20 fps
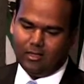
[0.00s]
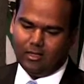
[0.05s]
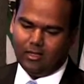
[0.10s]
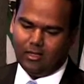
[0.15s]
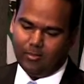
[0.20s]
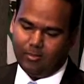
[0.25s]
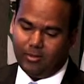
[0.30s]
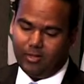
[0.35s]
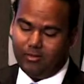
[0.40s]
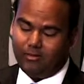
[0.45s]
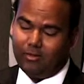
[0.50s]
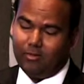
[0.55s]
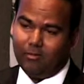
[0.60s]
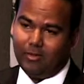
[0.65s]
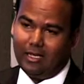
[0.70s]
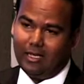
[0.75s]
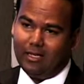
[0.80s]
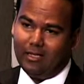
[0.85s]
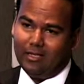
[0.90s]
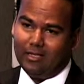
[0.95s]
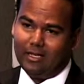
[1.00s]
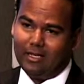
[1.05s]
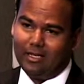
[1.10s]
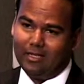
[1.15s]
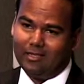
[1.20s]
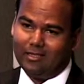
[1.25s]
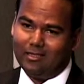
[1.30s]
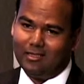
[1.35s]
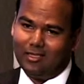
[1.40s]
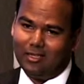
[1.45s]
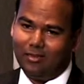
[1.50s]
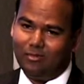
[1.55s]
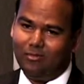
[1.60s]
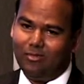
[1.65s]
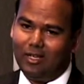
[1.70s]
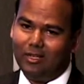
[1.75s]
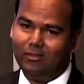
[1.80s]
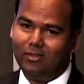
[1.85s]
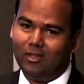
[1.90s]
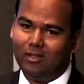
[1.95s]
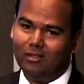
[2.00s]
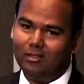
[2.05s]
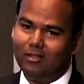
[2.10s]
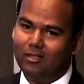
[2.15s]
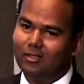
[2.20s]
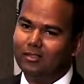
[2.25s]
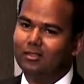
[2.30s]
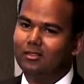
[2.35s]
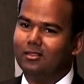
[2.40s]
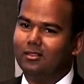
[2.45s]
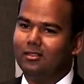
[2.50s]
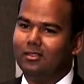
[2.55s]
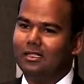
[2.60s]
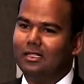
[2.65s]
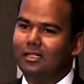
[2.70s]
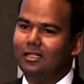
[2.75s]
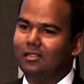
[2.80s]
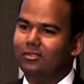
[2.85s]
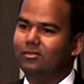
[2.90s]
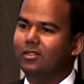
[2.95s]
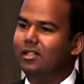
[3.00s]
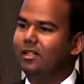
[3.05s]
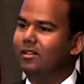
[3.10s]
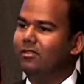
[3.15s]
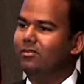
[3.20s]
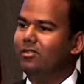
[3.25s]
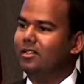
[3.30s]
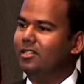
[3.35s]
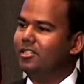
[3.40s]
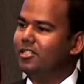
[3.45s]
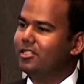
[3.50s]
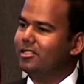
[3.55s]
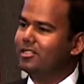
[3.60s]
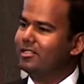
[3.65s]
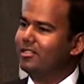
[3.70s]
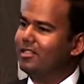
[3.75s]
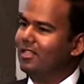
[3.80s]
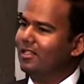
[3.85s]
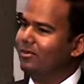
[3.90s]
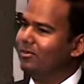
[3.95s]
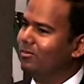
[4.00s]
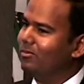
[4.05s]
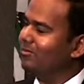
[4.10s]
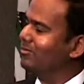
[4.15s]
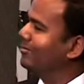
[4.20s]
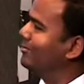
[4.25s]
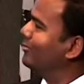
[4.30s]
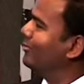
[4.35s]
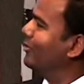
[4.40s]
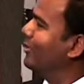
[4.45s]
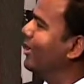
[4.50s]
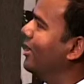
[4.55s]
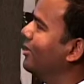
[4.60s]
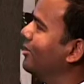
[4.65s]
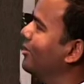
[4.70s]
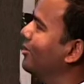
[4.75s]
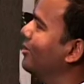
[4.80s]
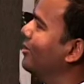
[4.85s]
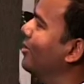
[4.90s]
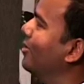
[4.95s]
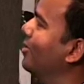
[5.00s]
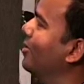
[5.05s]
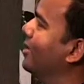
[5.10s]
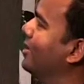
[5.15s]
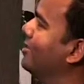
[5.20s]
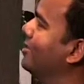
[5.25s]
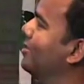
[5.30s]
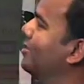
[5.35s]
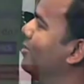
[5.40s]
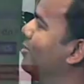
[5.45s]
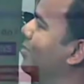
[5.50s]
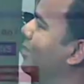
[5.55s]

Apart from that, it has uh, 500 other uh, vital functions that we're not going to go into,